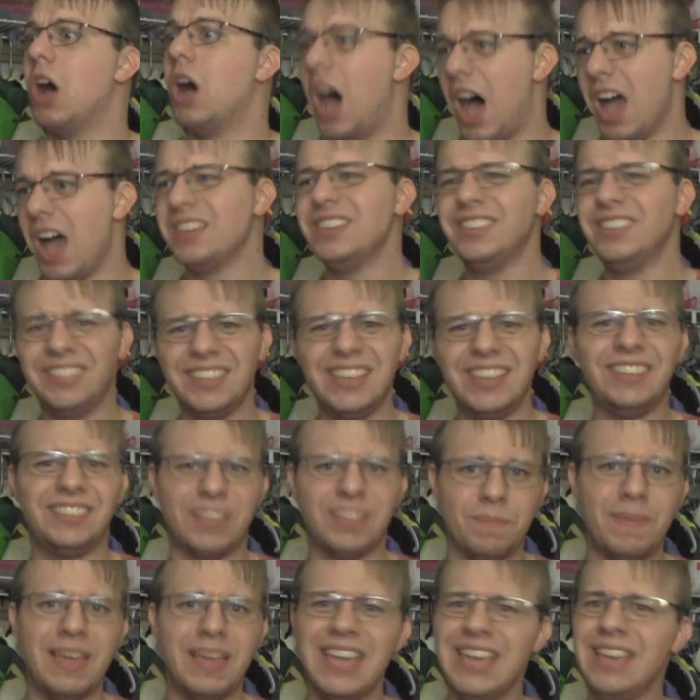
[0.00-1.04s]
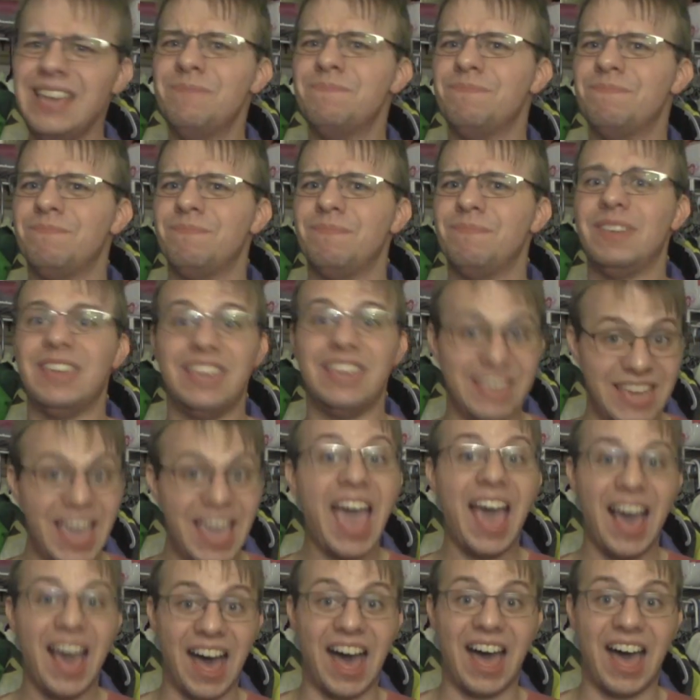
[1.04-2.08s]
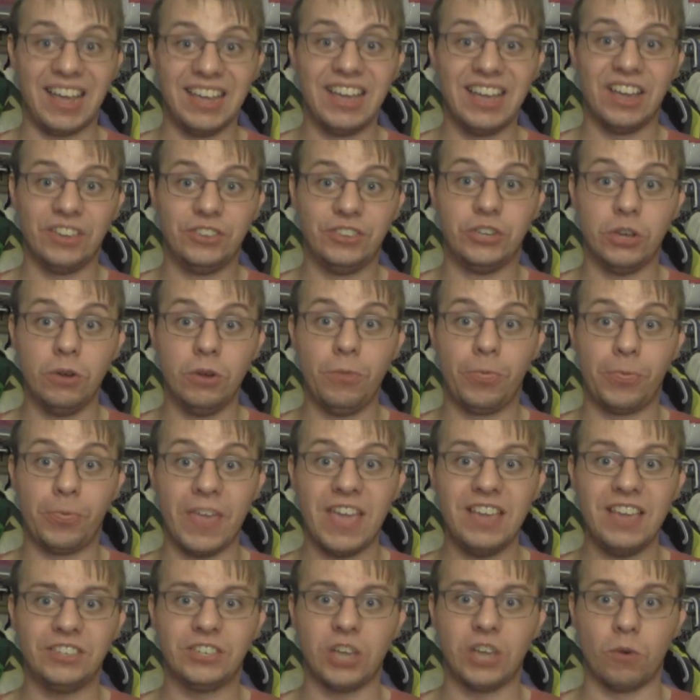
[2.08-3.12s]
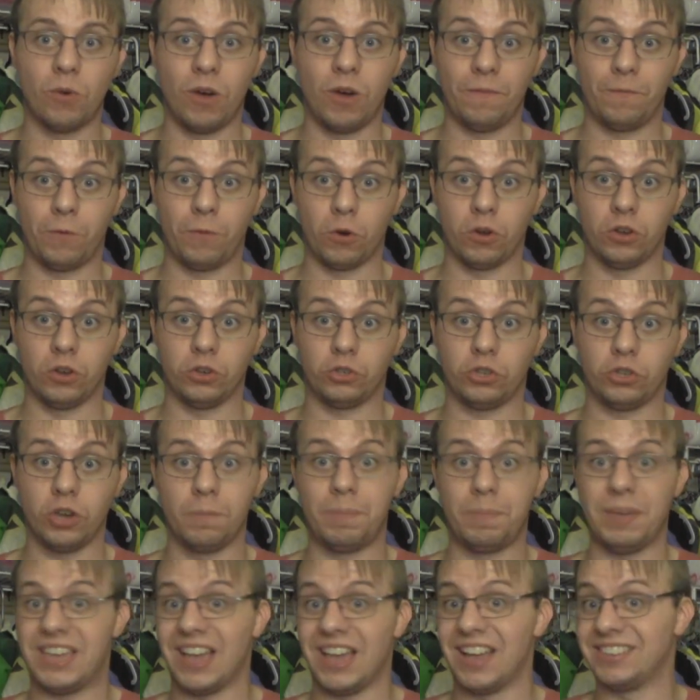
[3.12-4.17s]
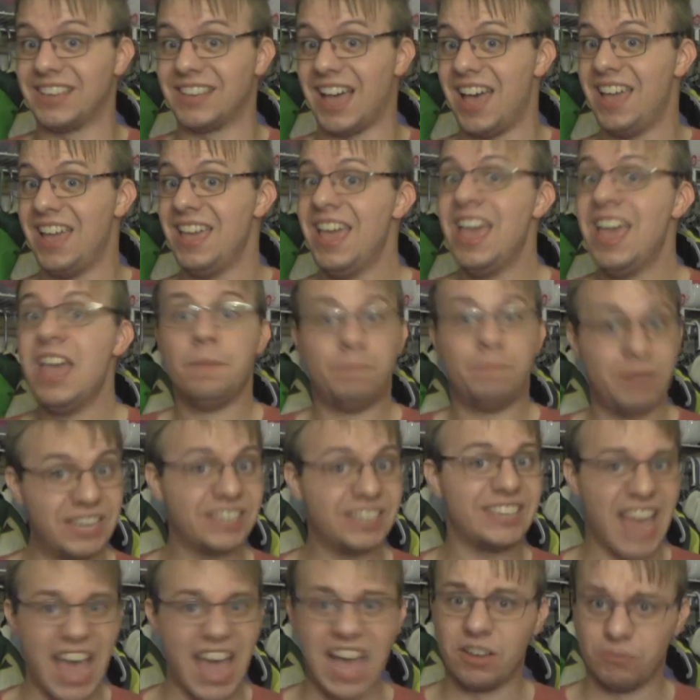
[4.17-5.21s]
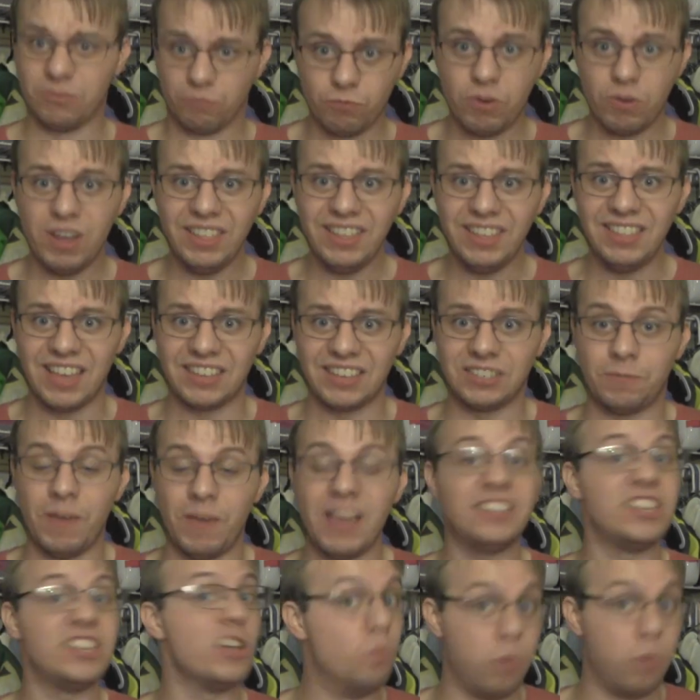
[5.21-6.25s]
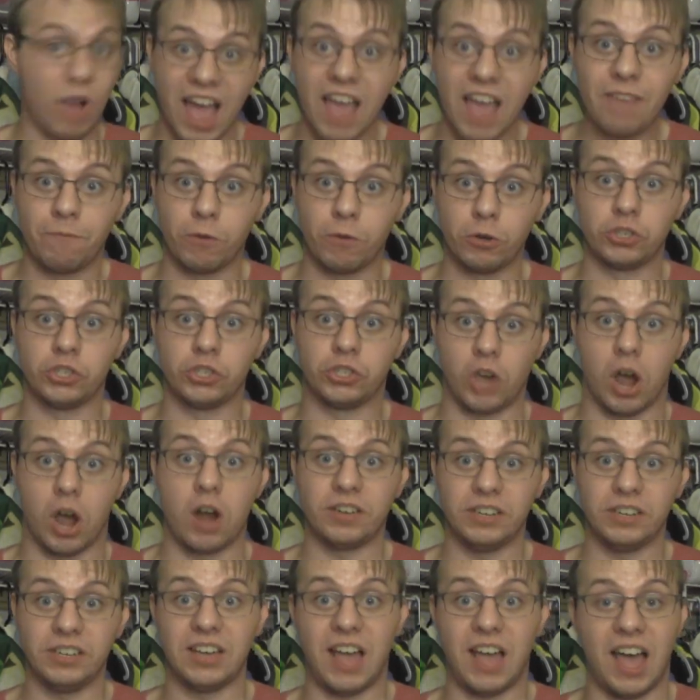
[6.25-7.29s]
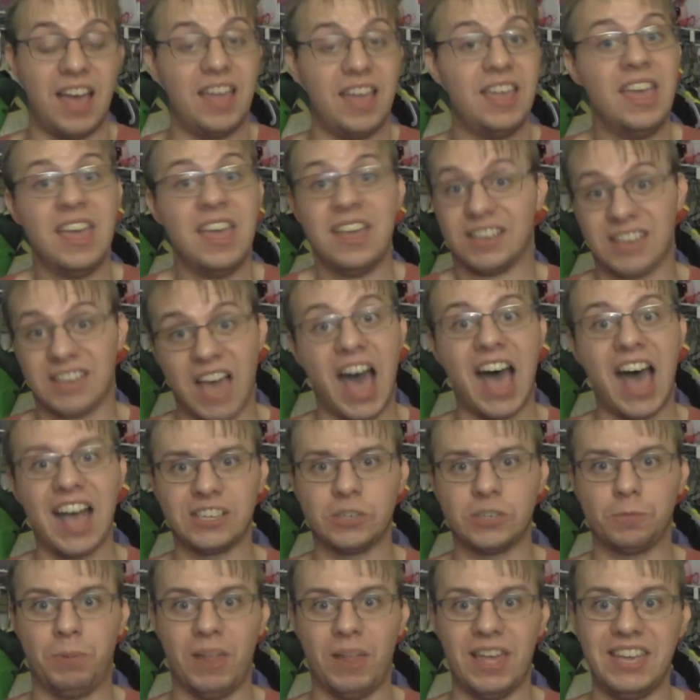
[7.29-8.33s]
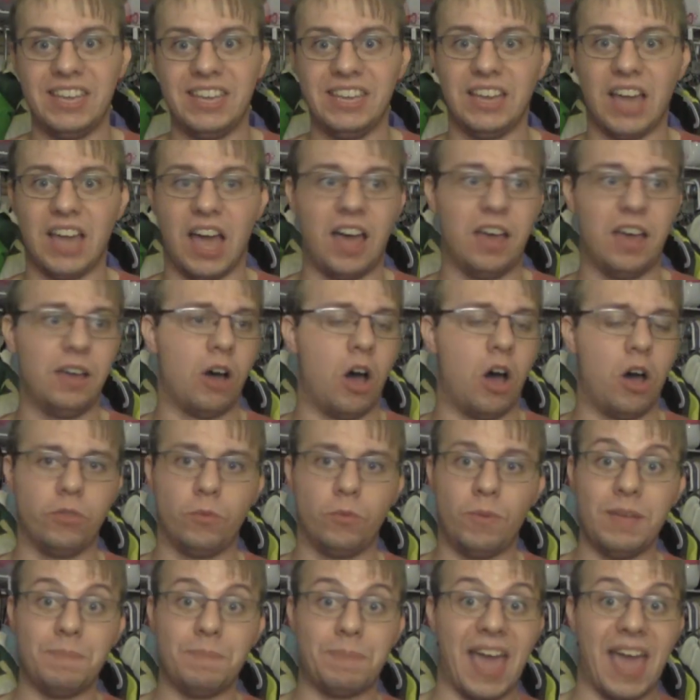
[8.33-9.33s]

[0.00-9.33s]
Honestly, to me, yeah, I uh, do think so uh, for sure because uh, because yeah, really let's face it, when I first started uh, cosplaying uh, all the way